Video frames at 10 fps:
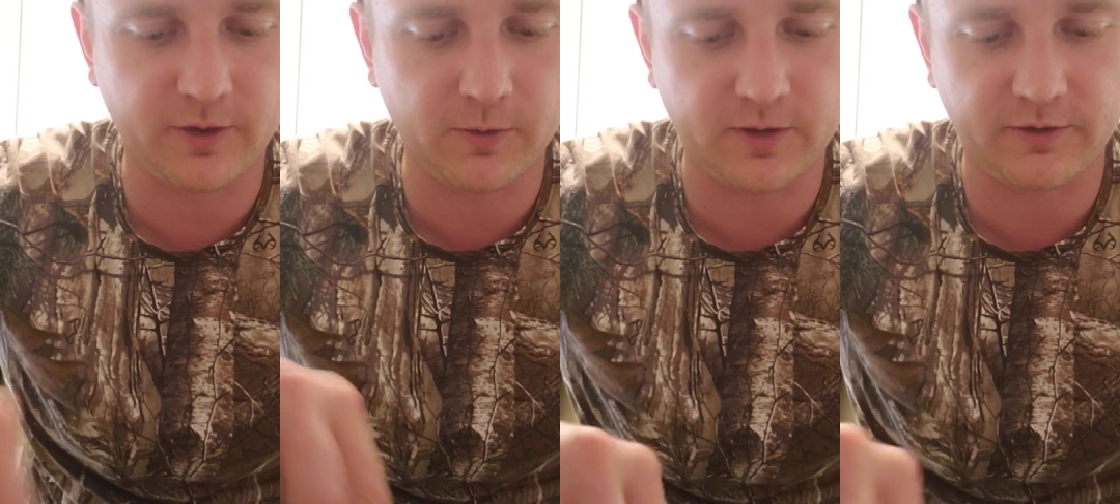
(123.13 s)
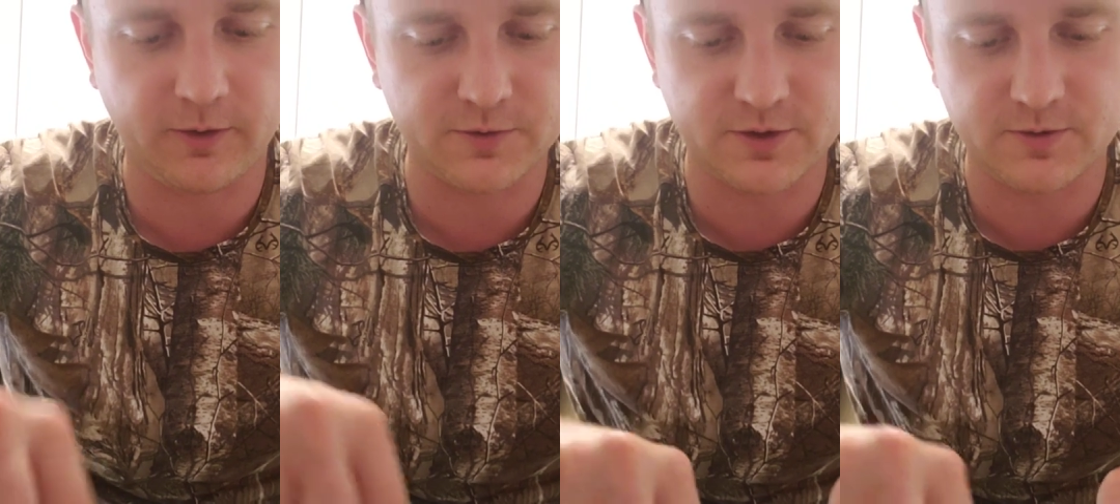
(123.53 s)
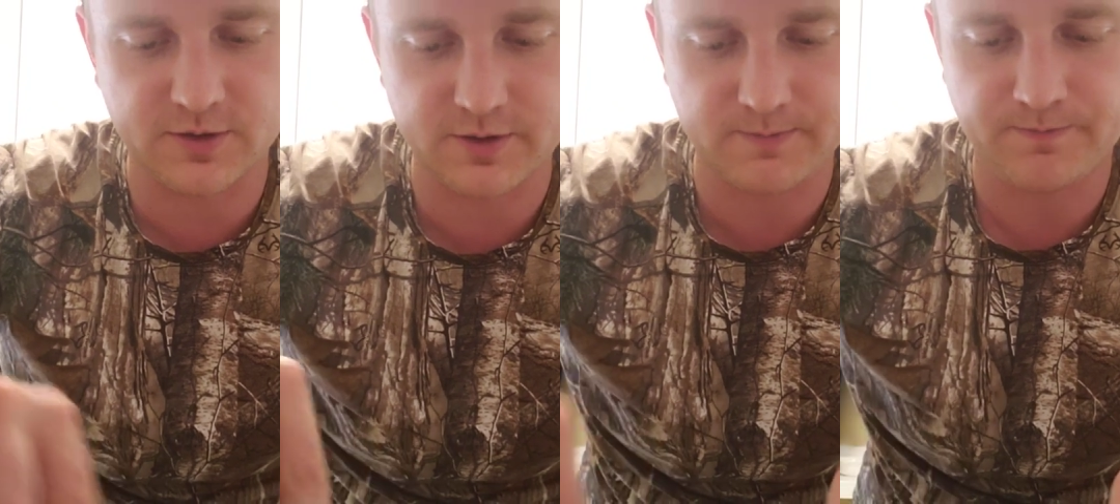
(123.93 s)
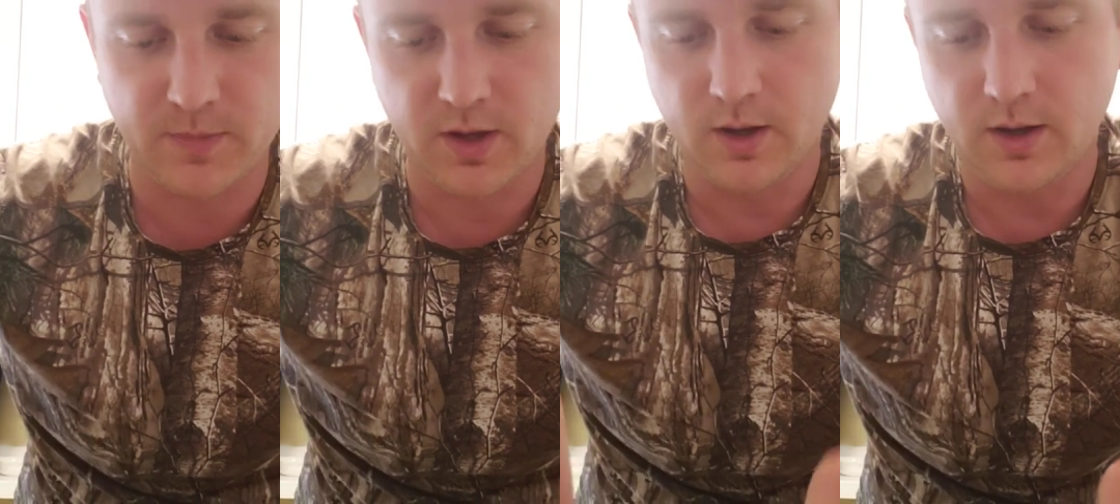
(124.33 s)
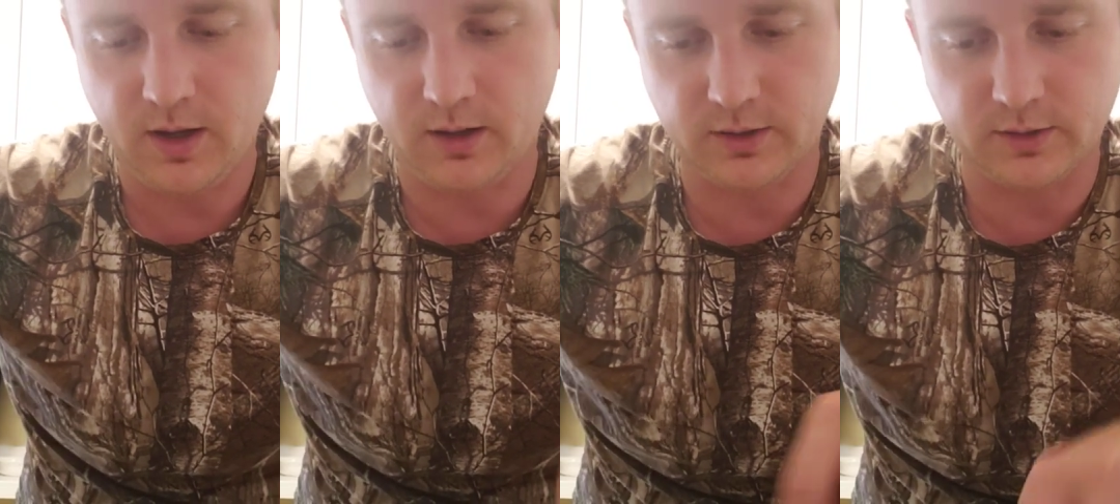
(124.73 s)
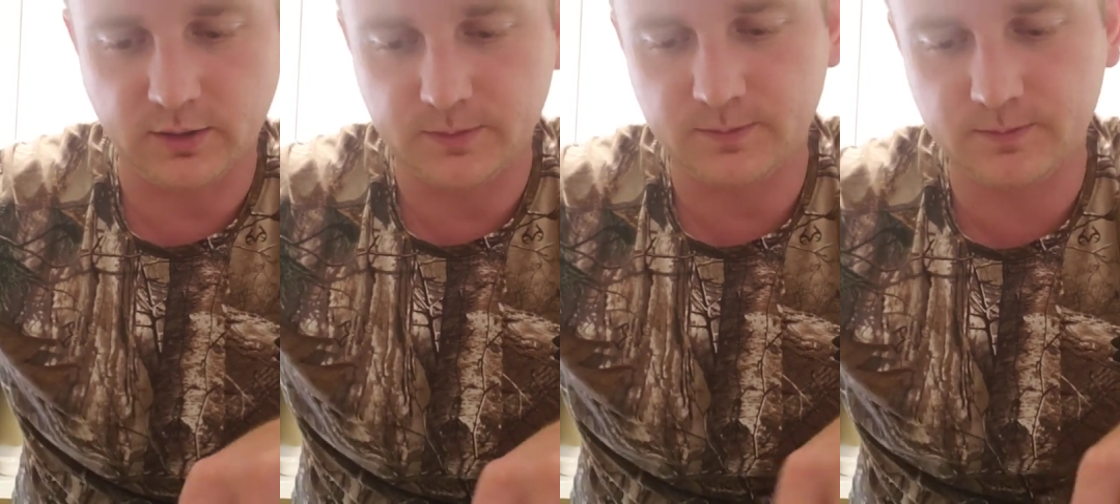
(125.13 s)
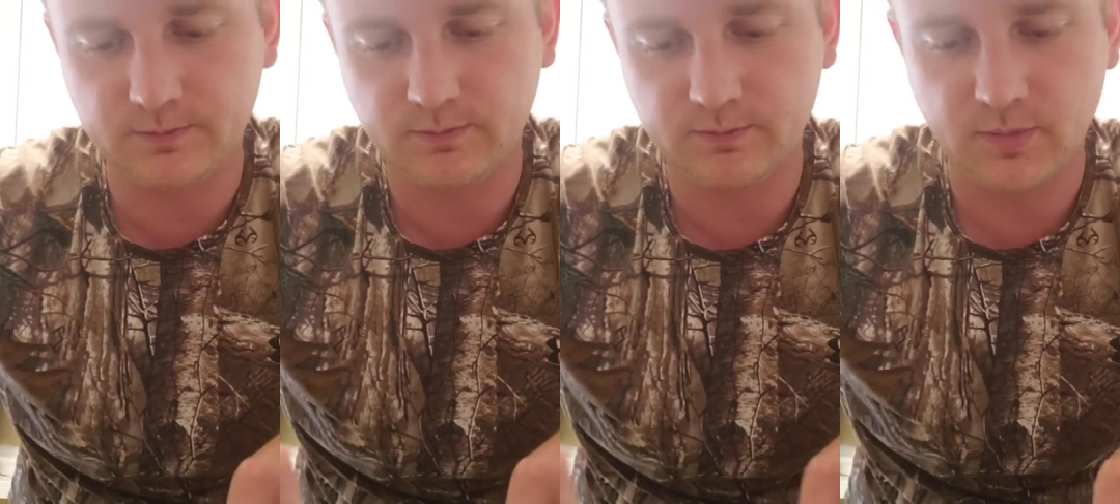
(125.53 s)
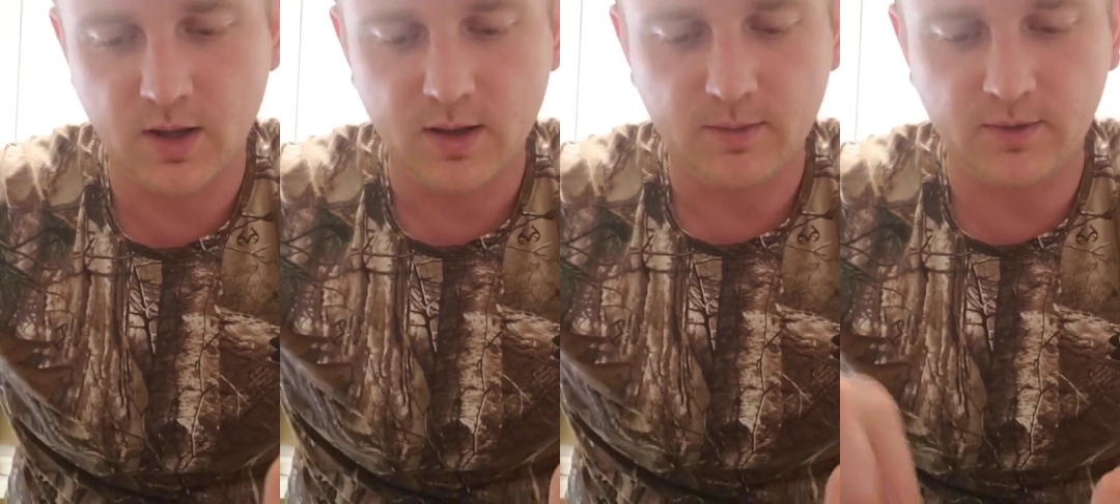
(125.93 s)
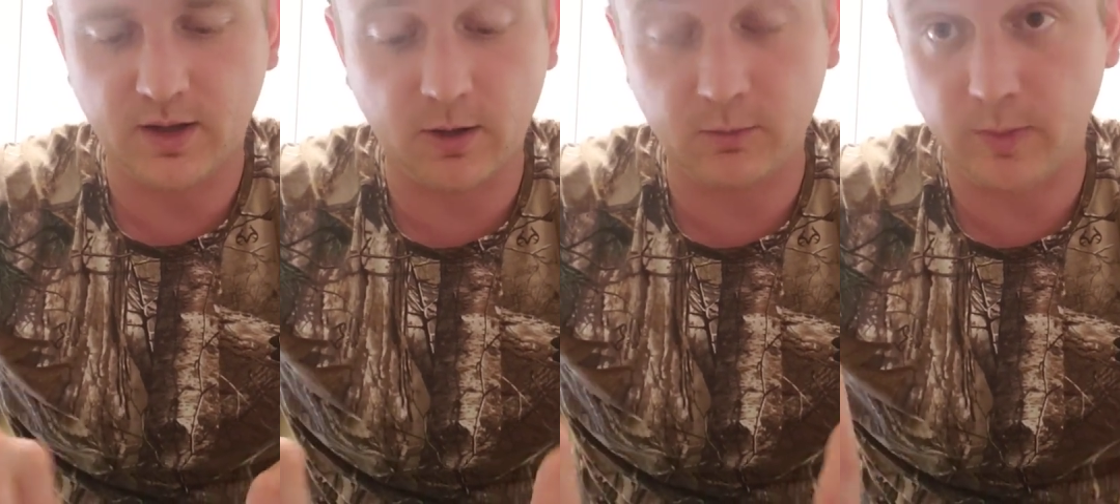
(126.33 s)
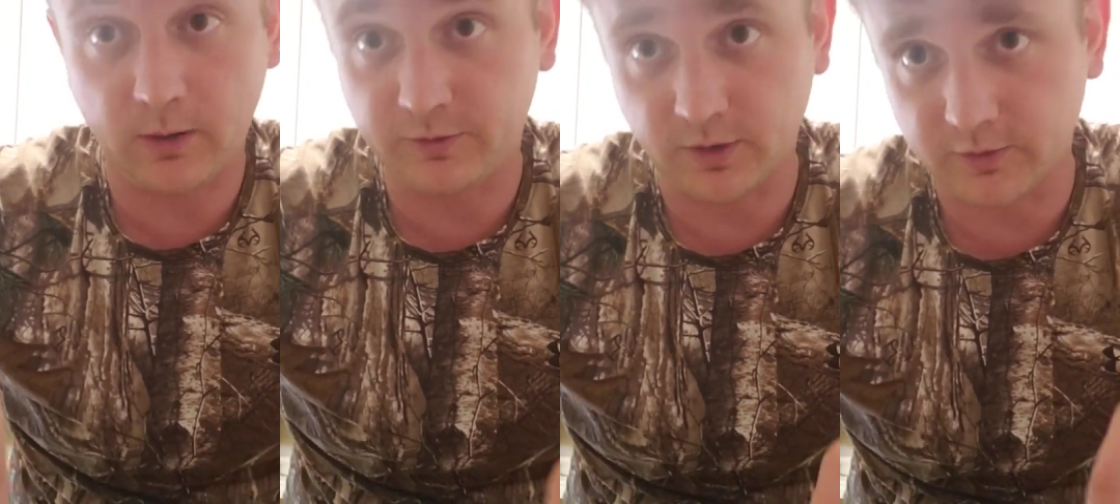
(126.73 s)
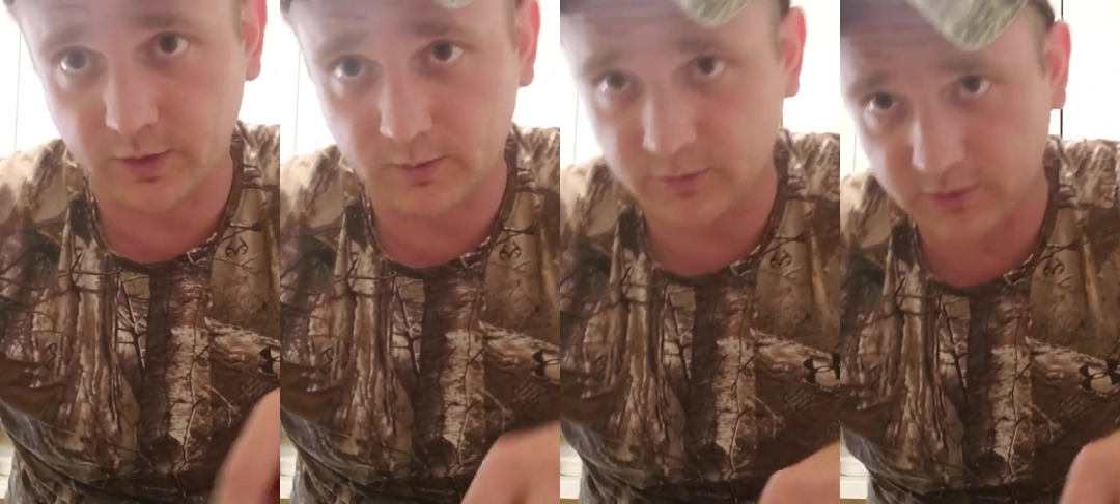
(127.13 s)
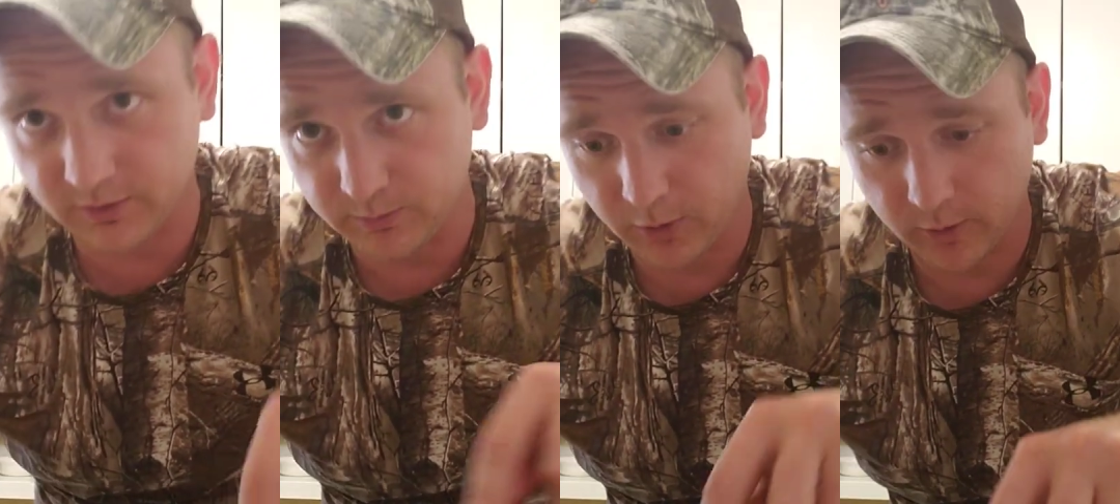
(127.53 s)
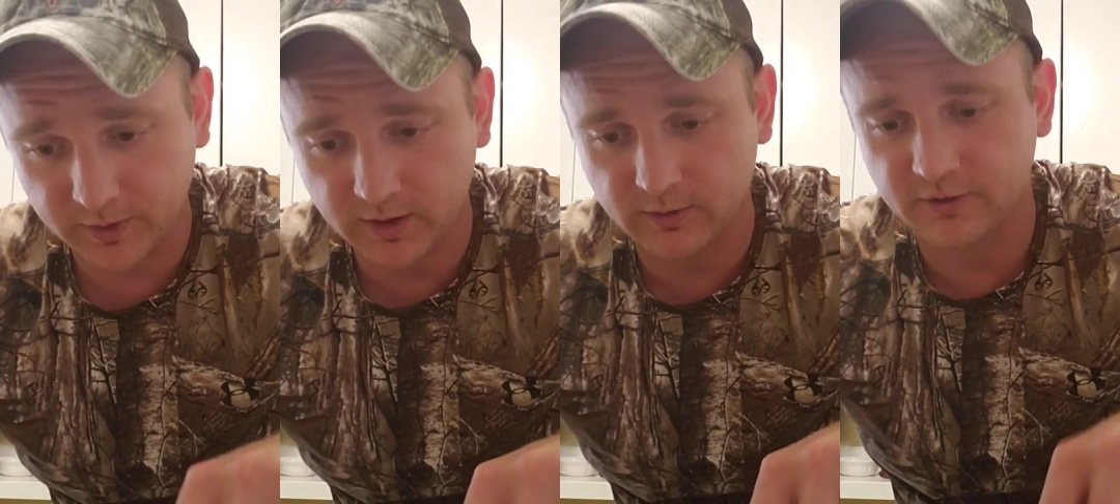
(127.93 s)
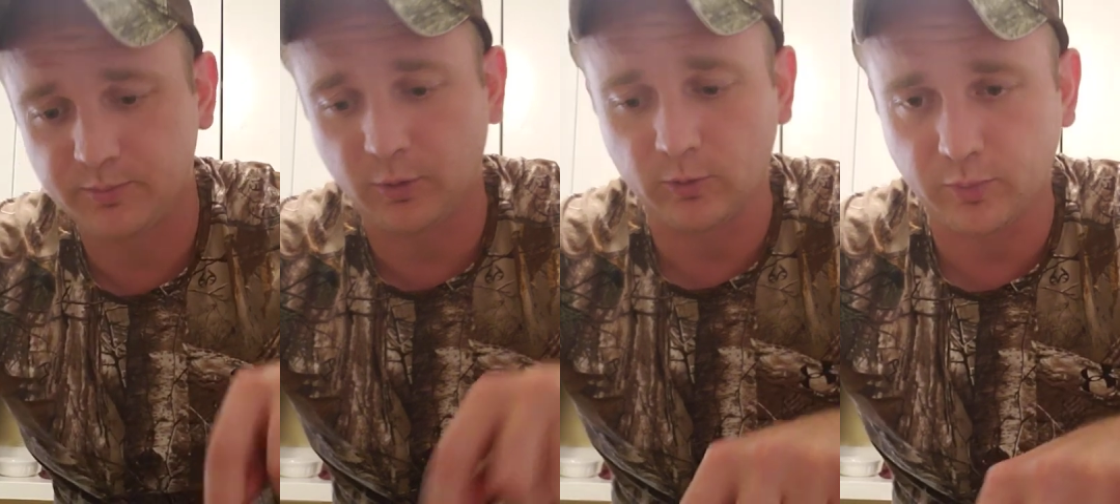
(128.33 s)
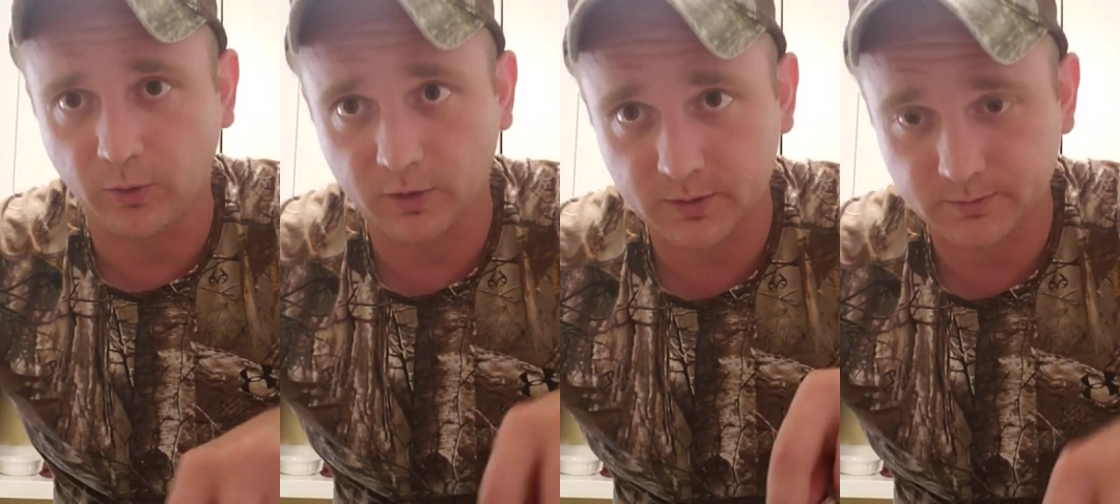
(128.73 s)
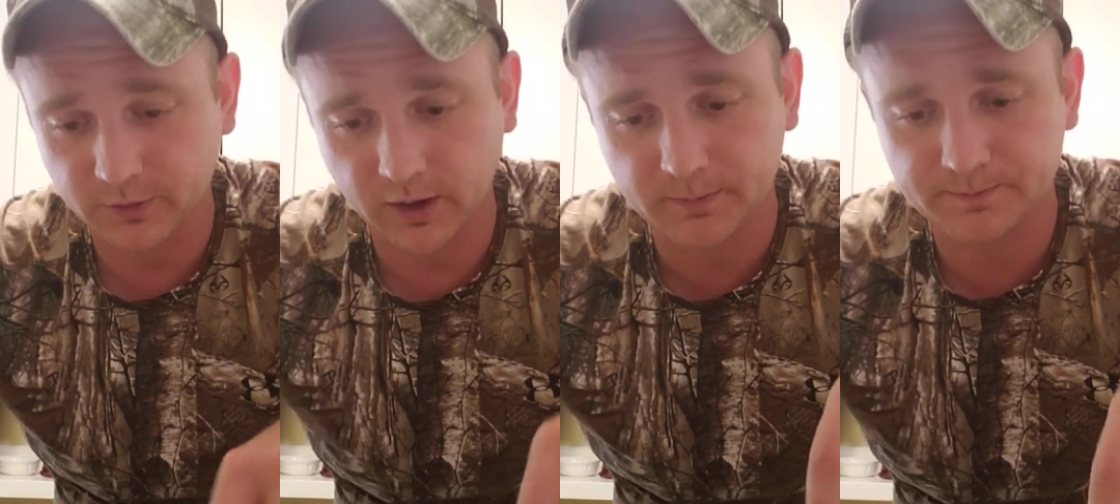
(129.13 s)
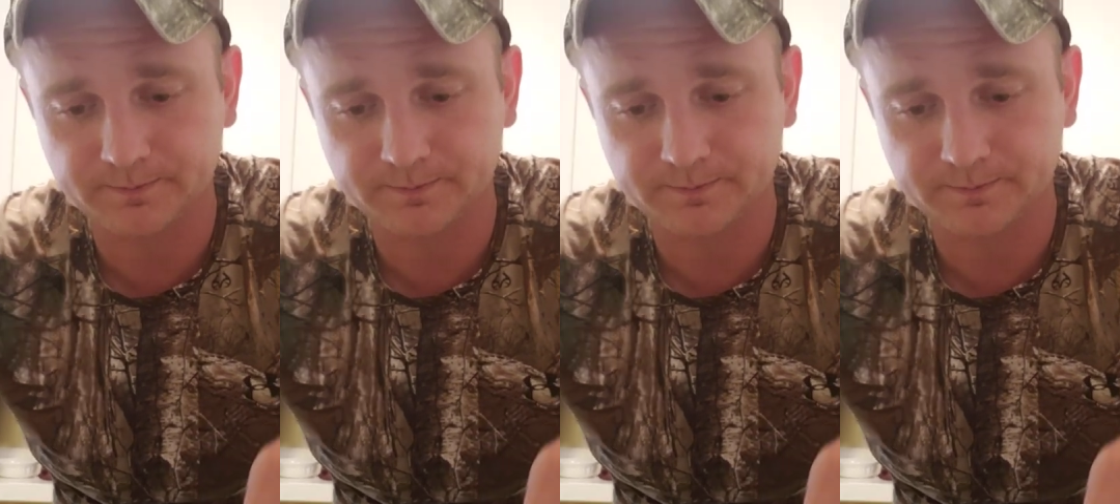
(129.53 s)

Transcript: soak in its own juices. And then I'll serve it up just barbecue, just pulled pork, right?